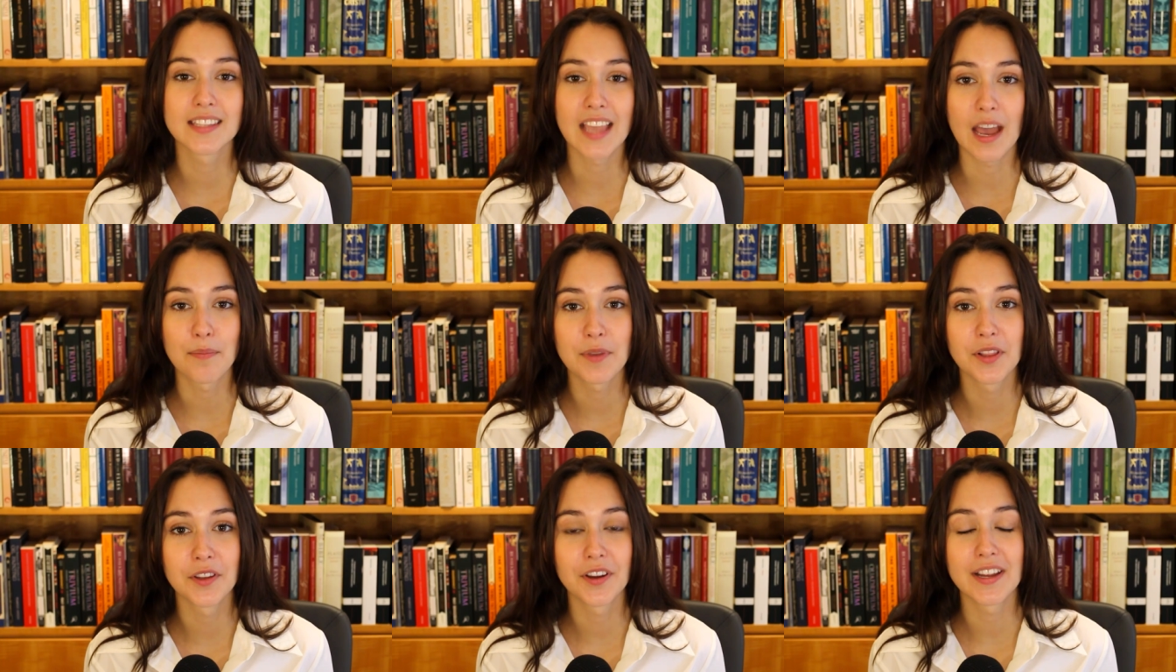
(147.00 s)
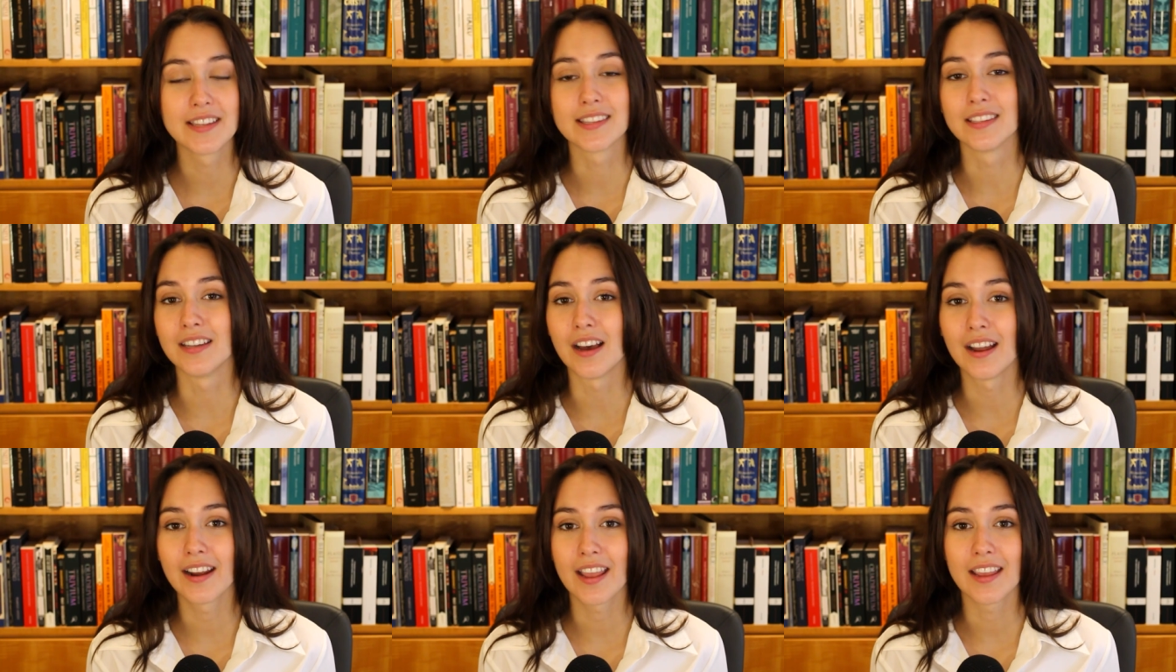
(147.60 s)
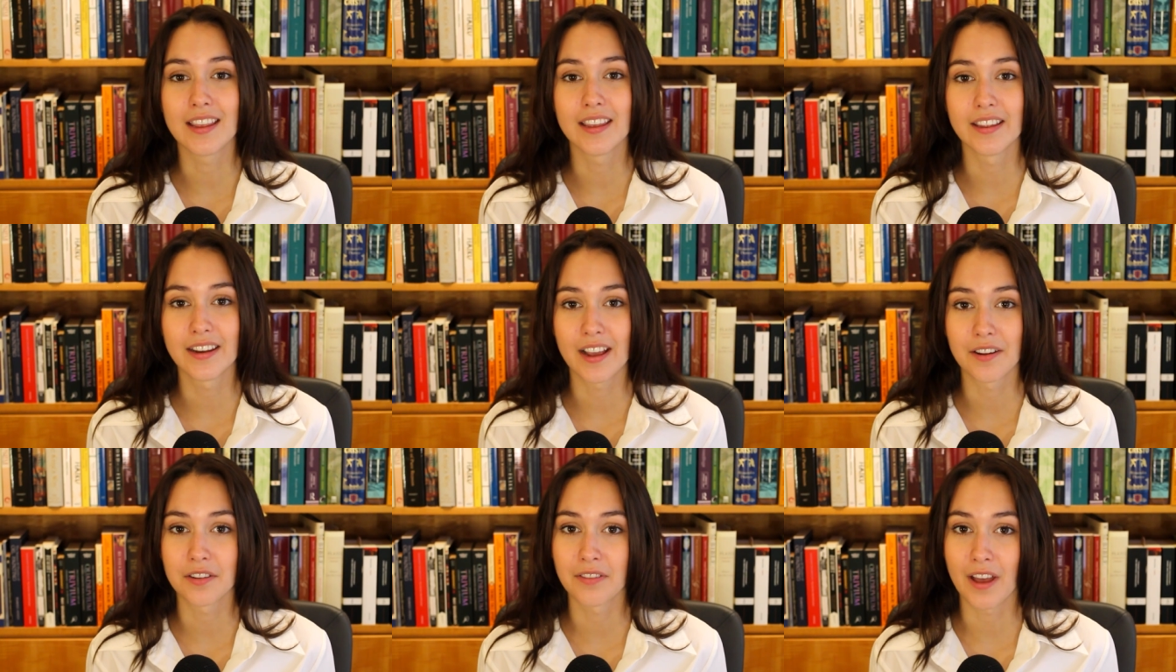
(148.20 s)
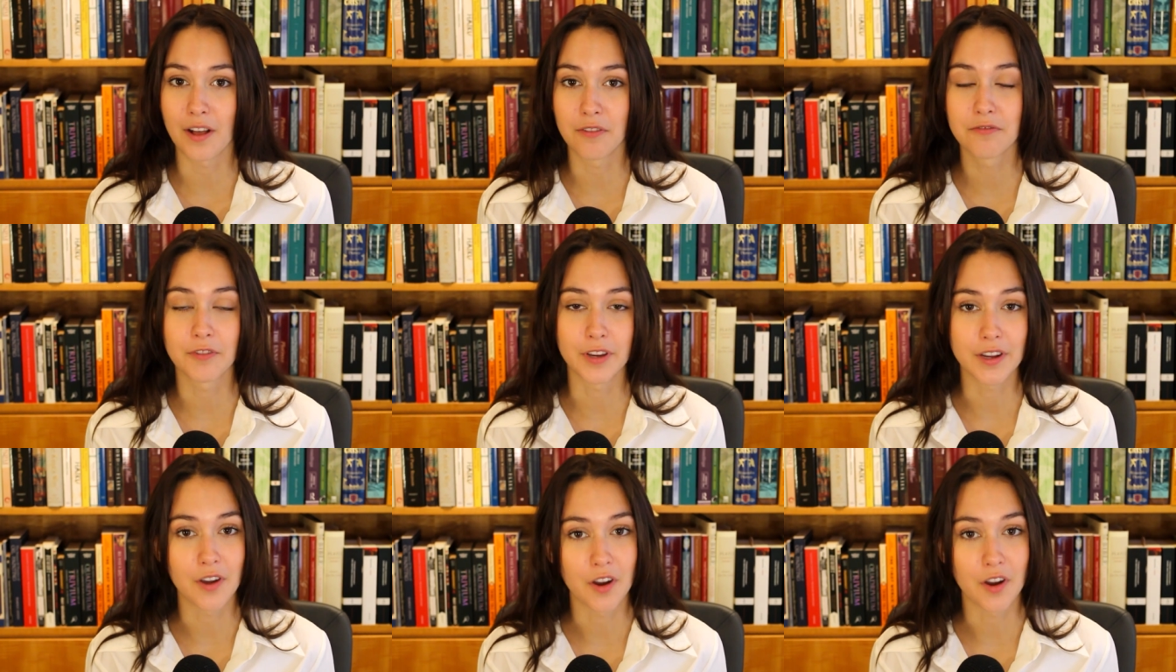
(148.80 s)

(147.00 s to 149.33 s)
scapular is not a get-out-of-hell-free